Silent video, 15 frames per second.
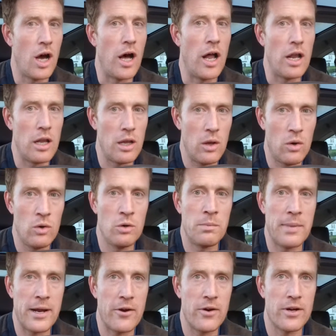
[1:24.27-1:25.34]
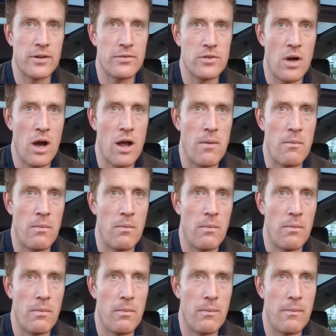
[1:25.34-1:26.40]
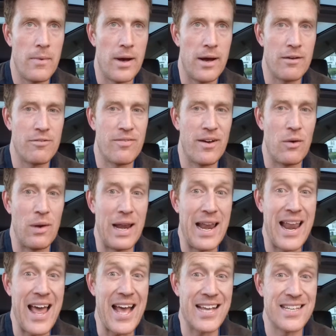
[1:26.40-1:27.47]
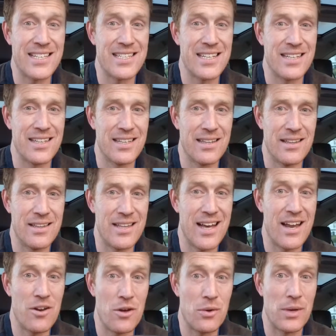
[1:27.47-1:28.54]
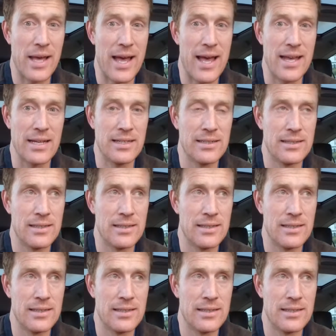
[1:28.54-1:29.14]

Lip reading: a long period of time I felt less than okay.